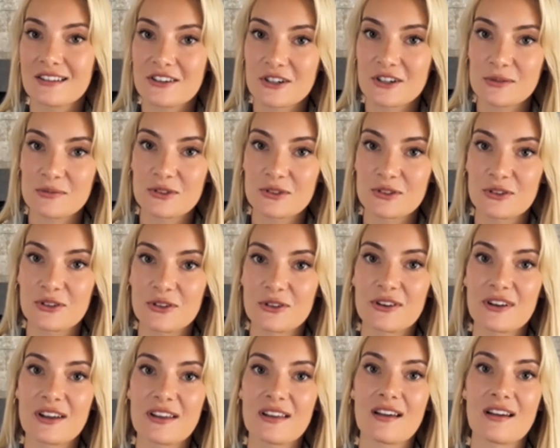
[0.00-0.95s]

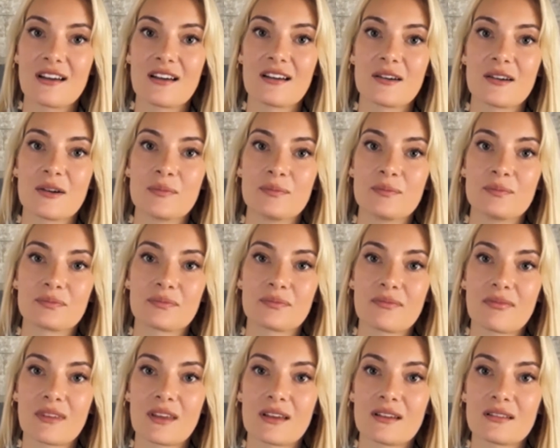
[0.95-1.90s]
crypto,
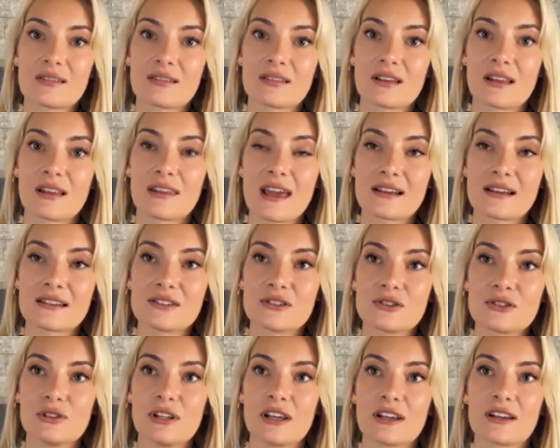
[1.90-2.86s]
connected
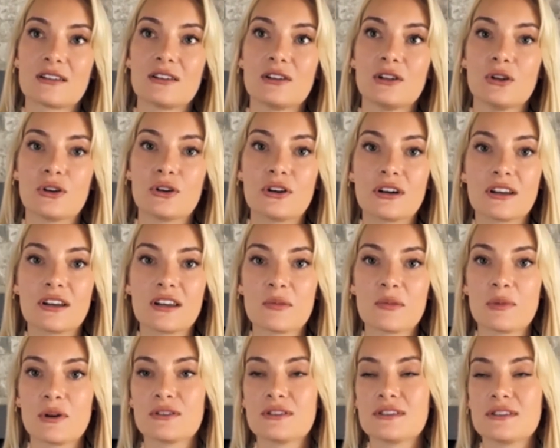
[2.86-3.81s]
to like learning
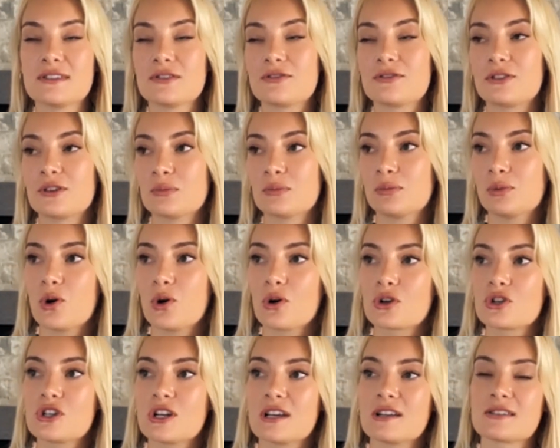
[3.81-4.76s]
about different
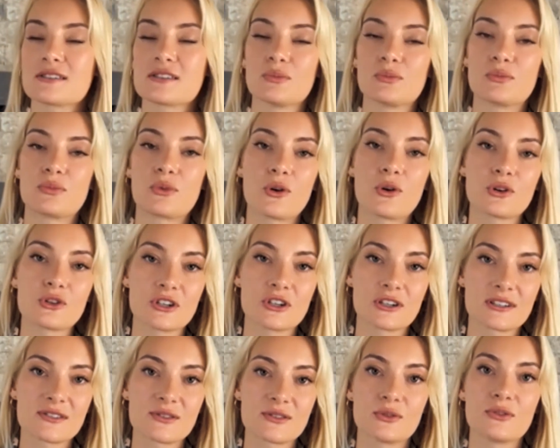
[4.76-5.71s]
blockchains and
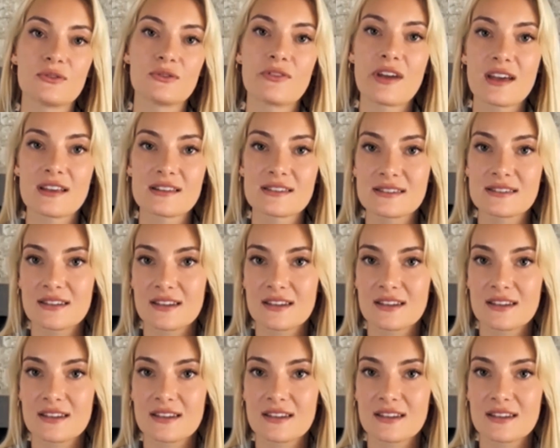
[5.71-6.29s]
projects to invest.